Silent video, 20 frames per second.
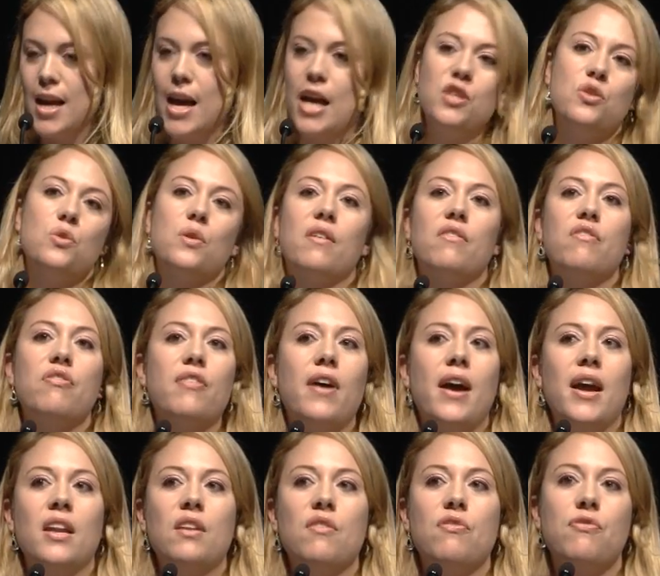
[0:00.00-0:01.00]
And you can
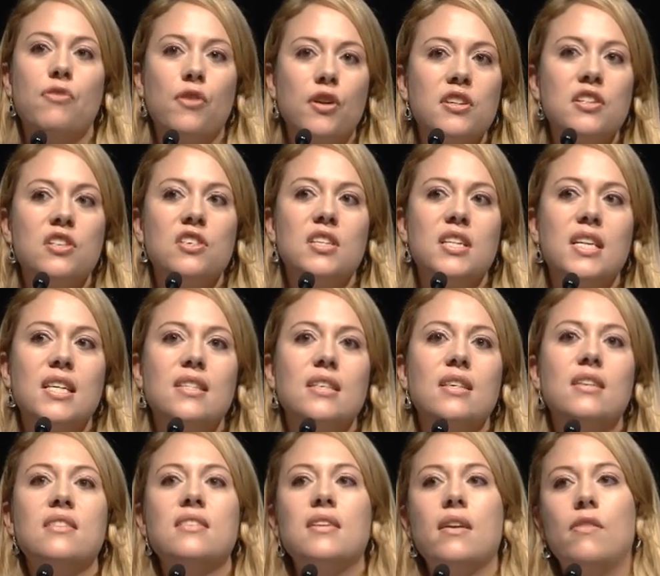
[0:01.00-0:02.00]
find further
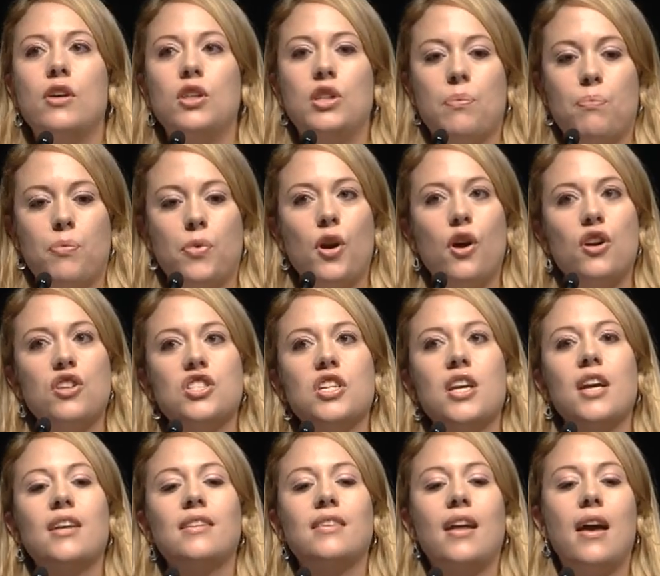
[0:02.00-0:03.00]
details about the
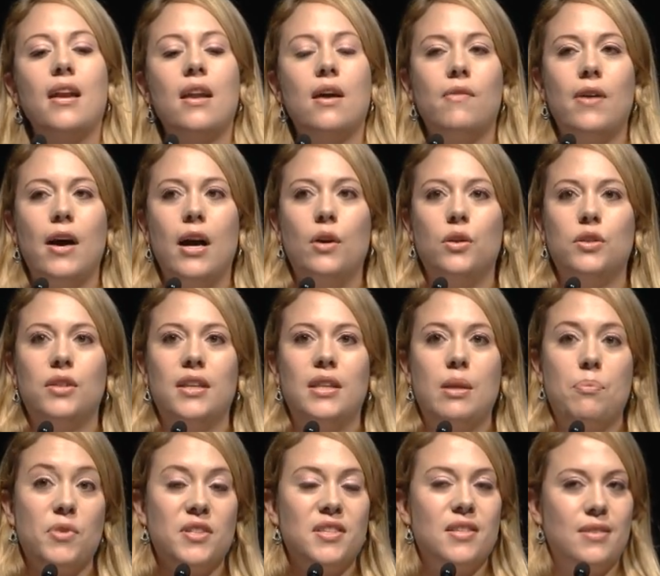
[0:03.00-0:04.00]
project and about
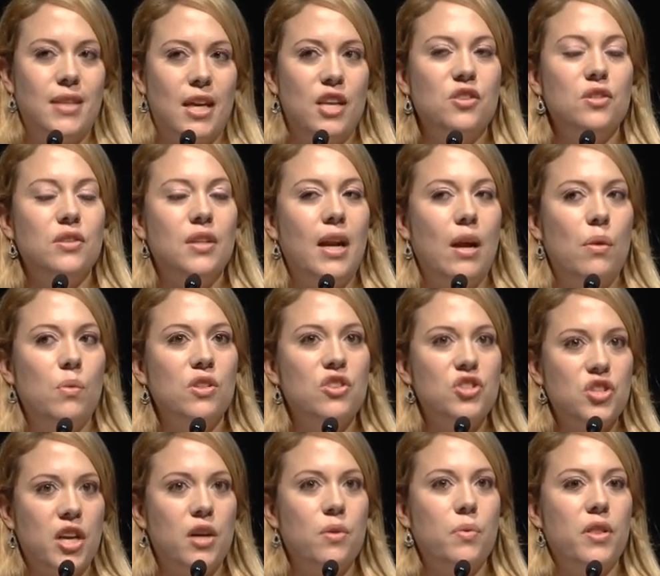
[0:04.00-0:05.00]
the presentation that I will
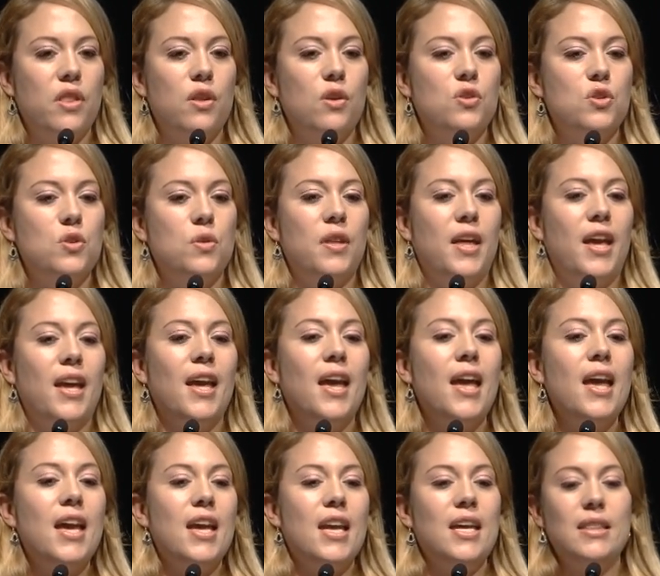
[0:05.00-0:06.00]
share with you
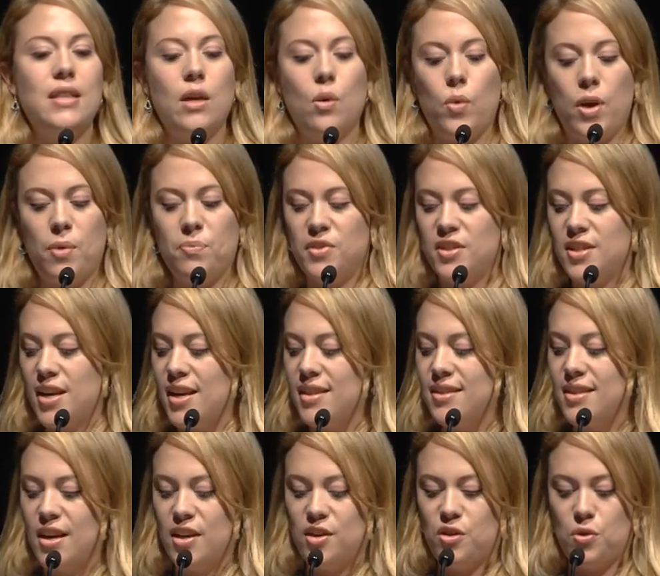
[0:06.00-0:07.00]
today in the
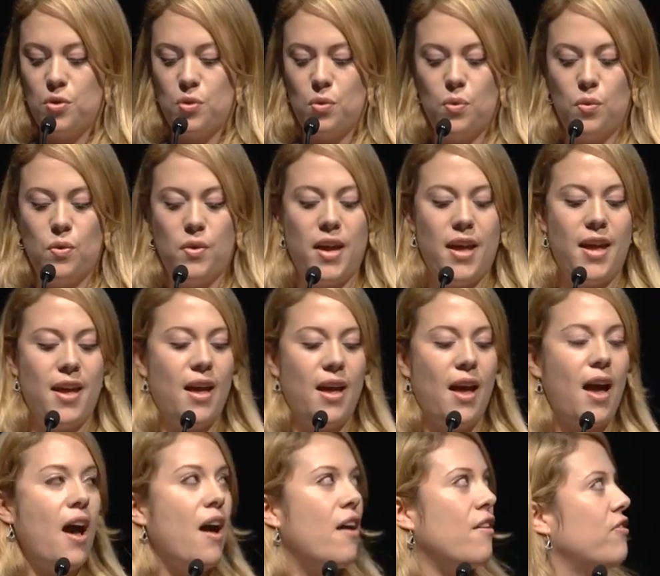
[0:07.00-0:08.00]
website that you
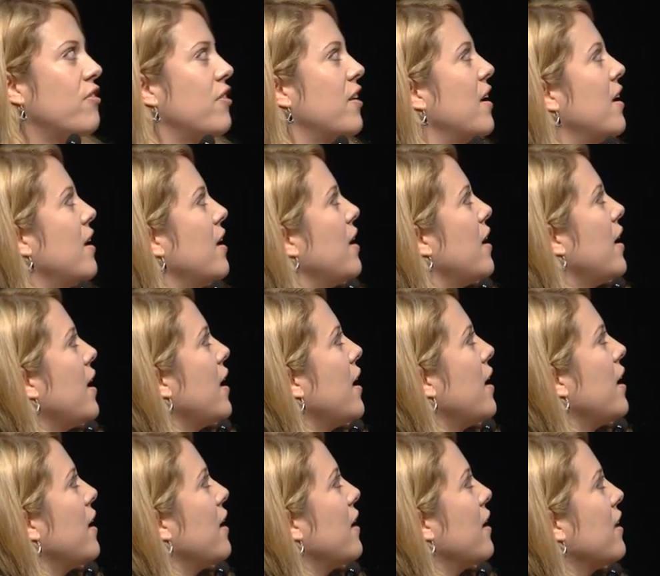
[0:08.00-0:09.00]
have
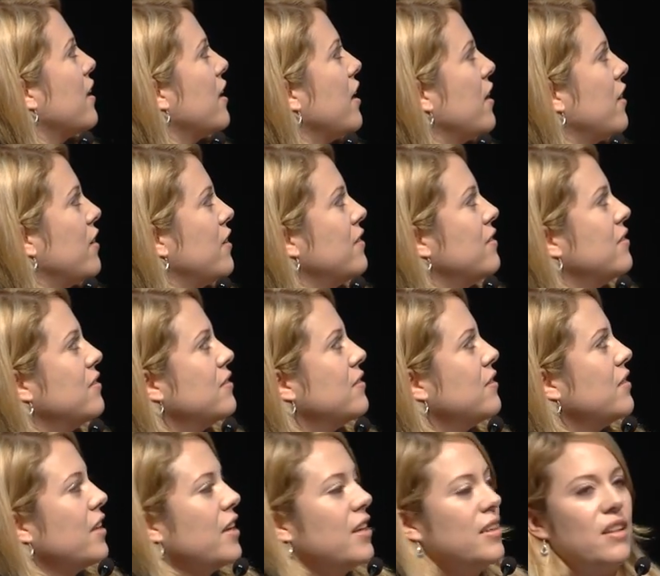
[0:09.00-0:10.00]
here
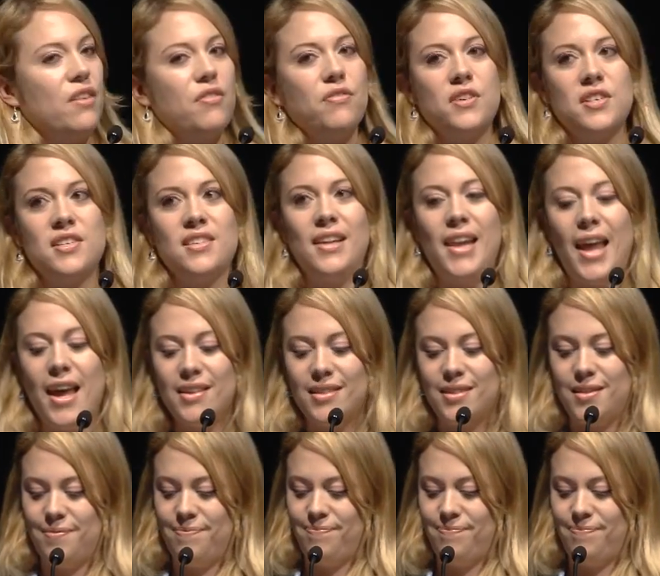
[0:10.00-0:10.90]
in the first slide.